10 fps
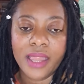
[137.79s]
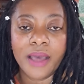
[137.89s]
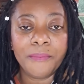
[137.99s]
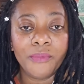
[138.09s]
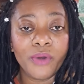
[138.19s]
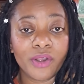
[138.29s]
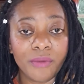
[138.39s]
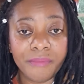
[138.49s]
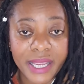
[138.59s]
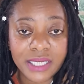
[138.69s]
I'm
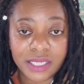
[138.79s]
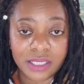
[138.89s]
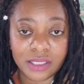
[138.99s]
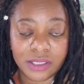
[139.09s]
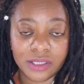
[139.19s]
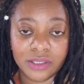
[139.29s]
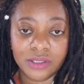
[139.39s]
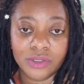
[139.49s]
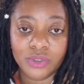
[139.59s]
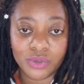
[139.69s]
recommending
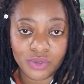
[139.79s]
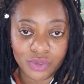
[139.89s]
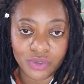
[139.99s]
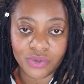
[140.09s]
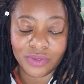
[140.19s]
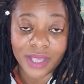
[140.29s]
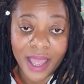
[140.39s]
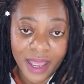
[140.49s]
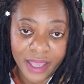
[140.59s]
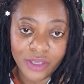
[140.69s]
you to use,
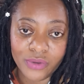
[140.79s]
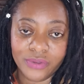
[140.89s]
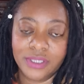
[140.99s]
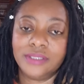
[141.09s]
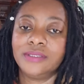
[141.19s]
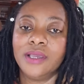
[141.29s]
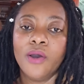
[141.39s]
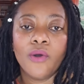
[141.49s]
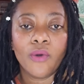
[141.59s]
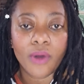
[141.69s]
I use it,
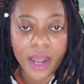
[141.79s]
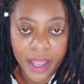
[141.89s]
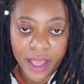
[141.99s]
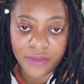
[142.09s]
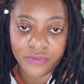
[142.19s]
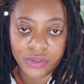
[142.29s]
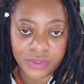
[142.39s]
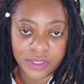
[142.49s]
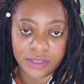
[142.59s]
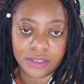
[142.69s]
or I have used it.